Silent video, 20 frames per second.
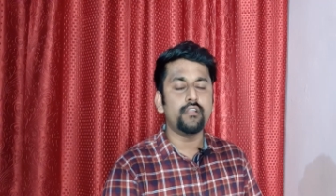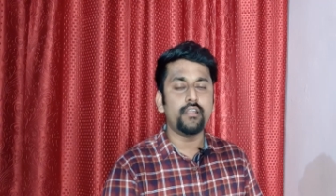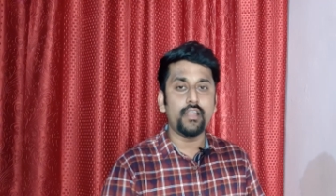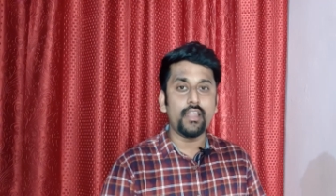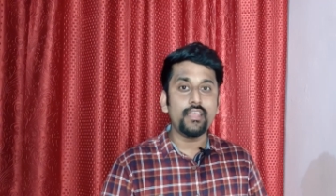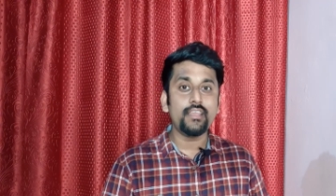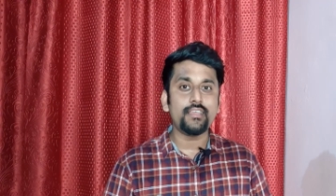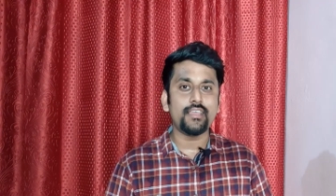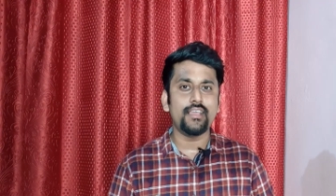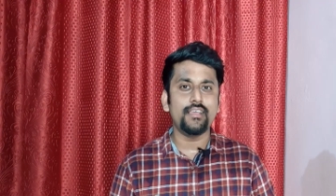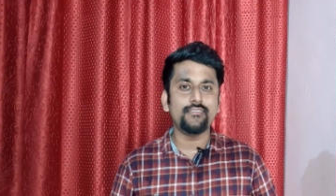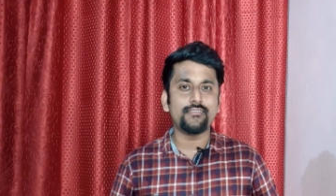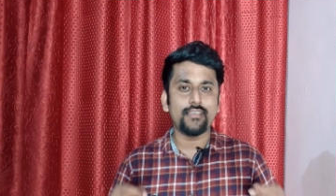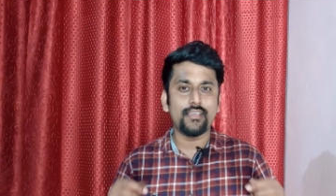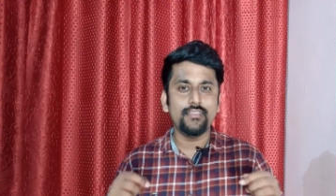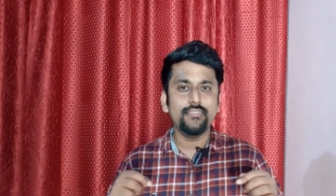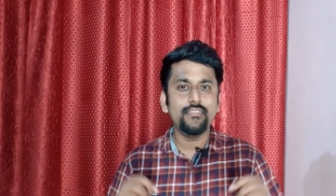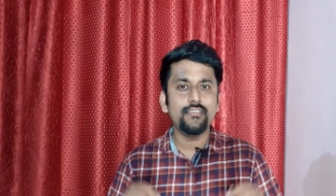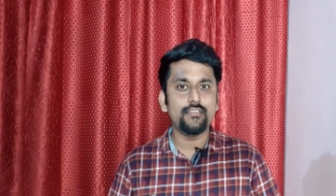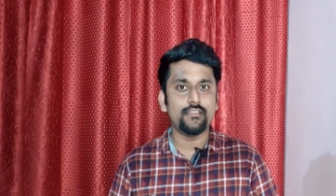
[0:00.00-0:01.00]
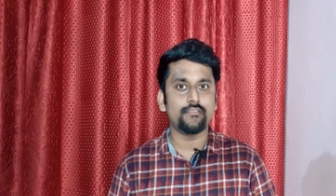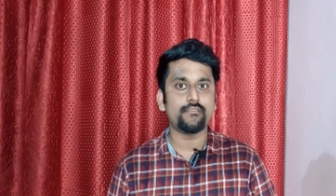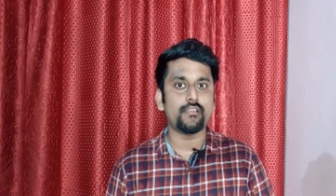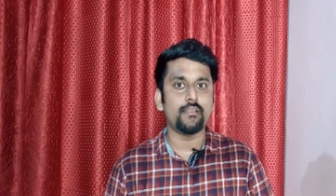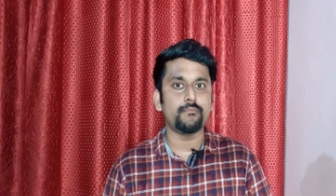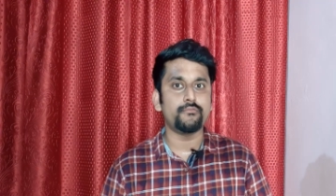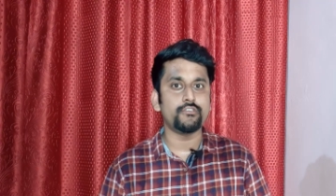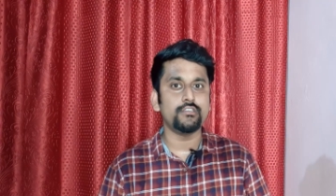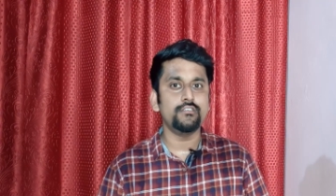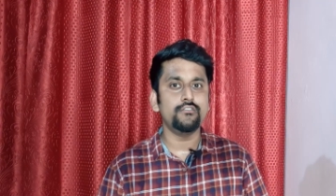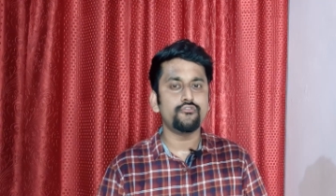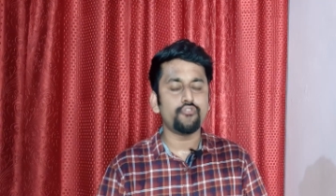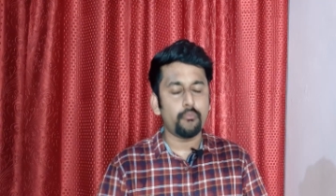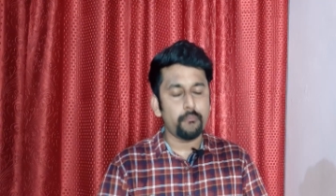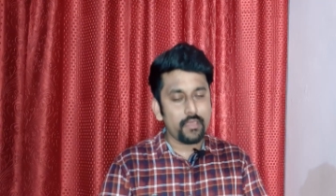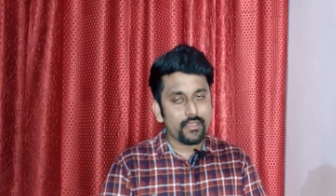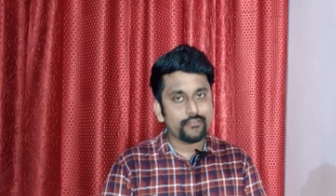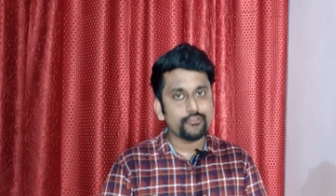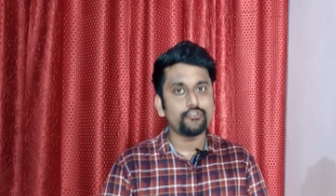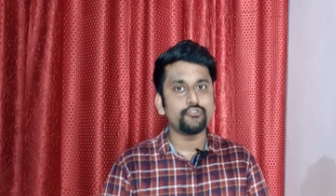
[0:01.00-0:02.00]
Link is in the description, so
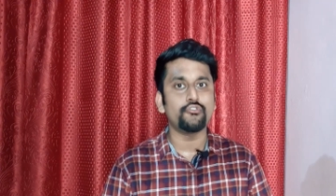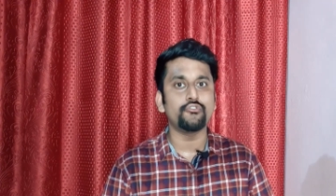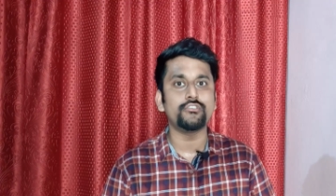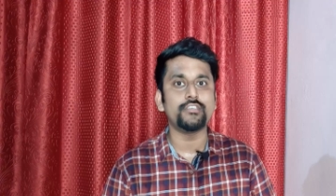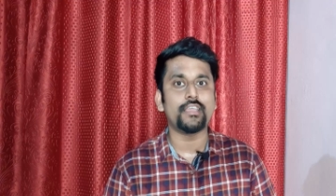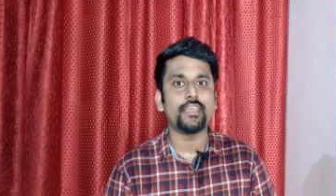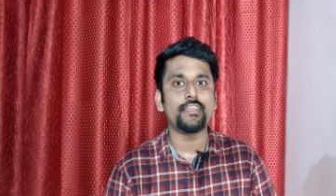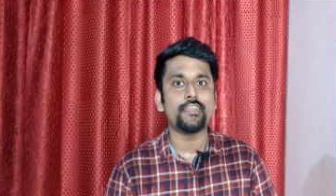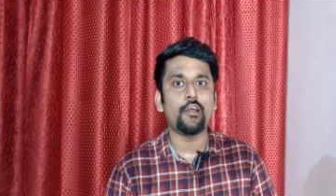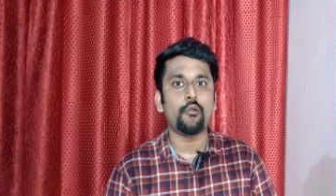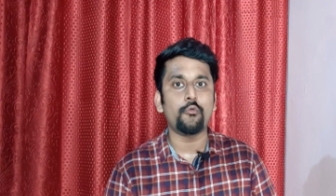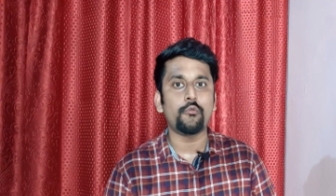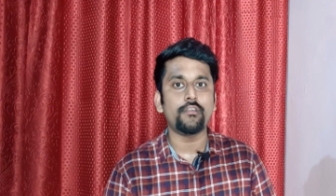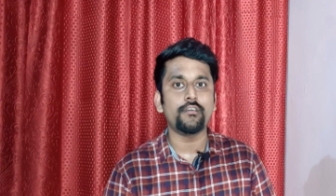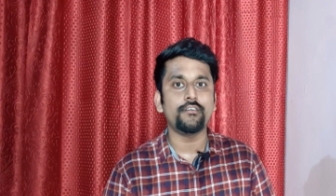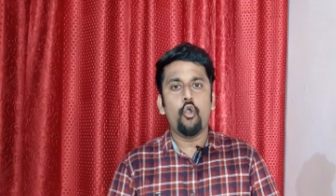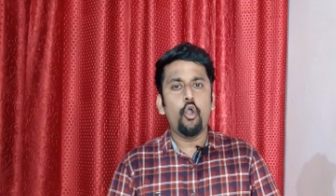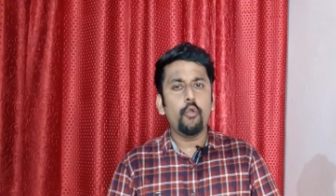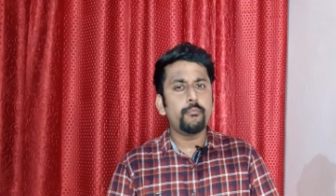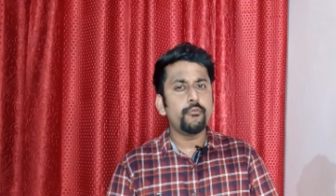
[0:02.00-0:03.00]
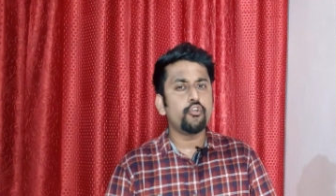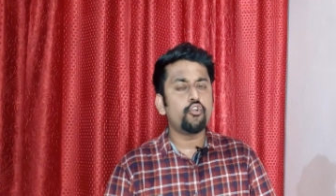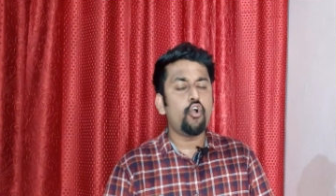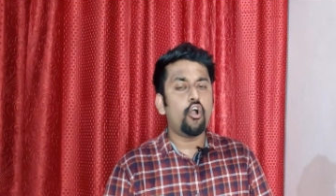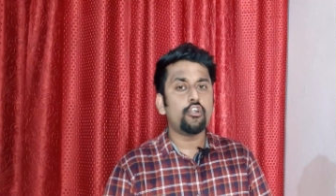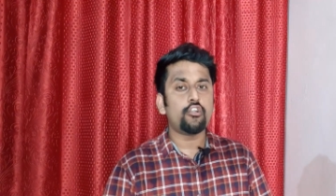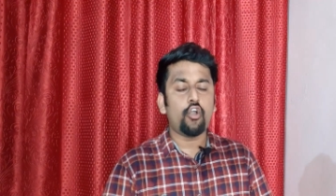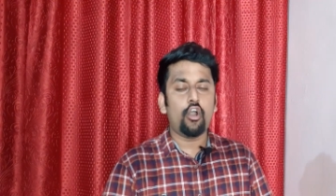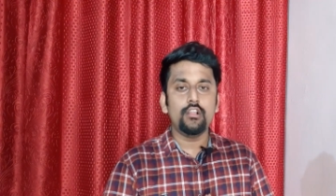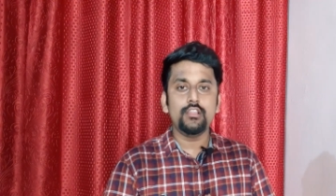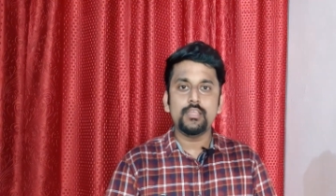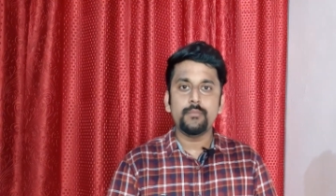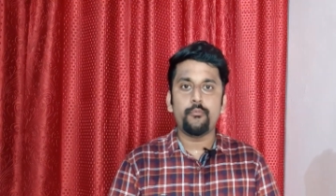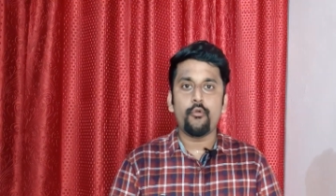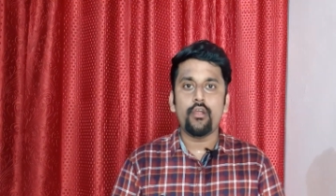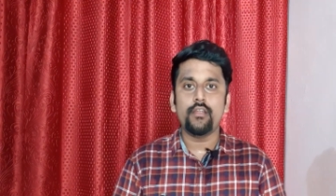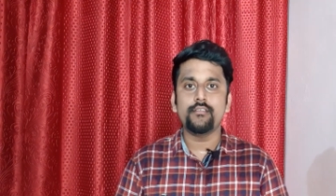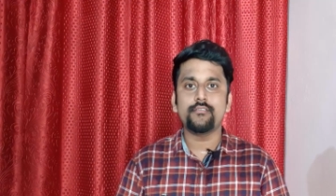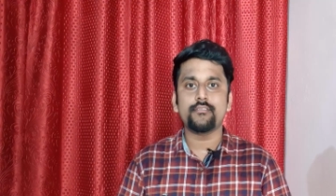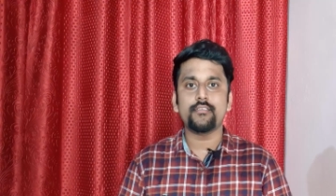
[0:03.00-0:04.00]
make sure to check it out. Hope you got all the
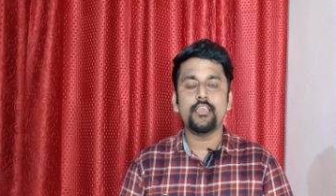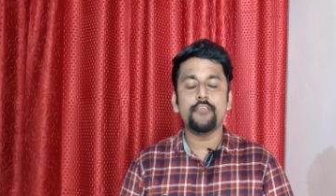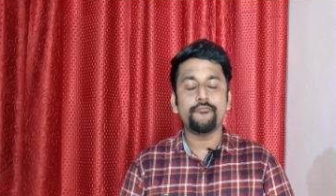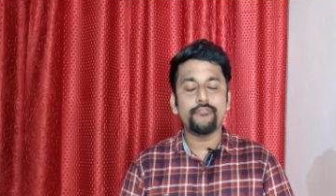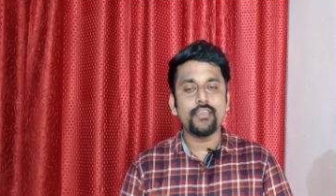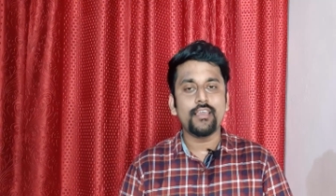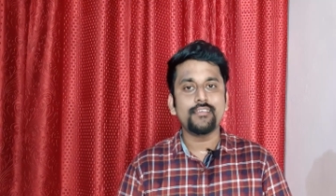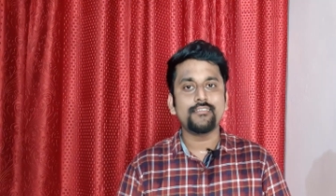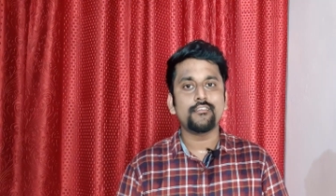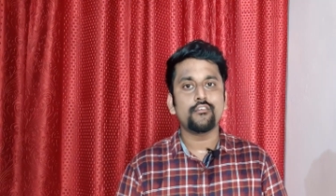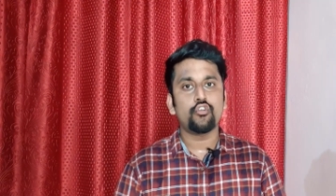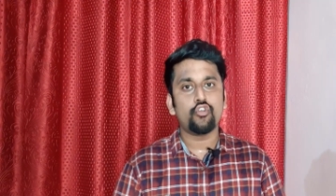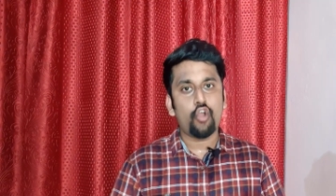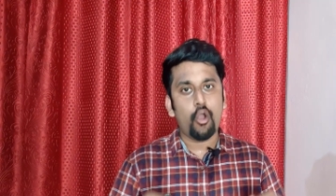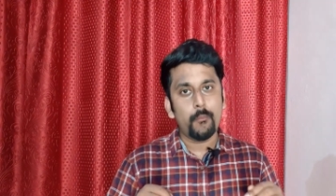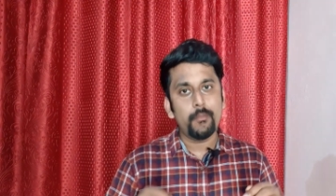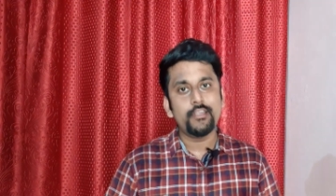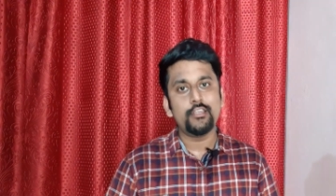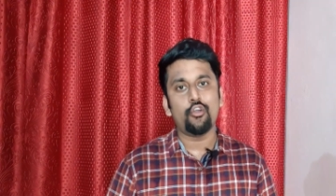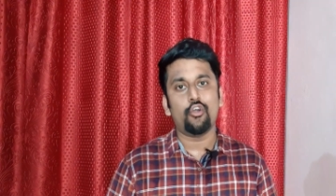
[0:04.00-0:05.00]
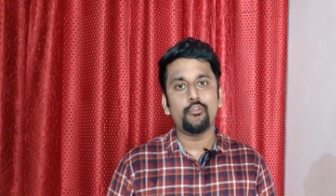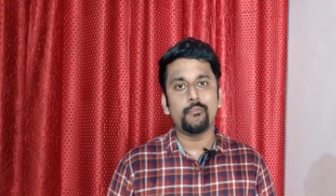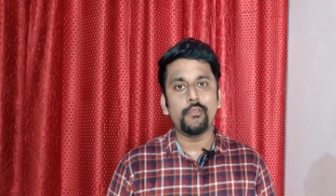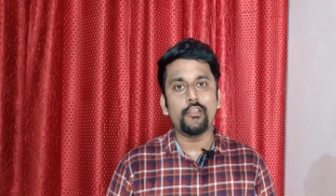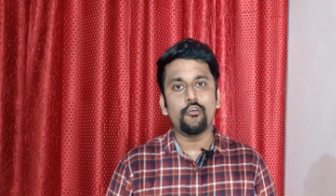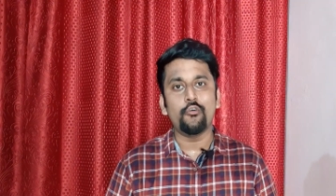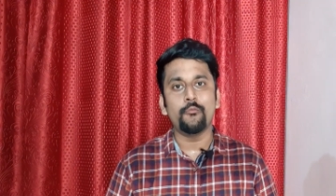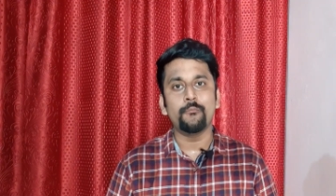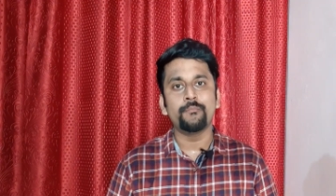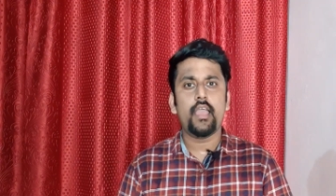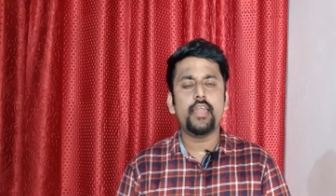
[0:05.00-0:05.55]
points. If yes, comment down below.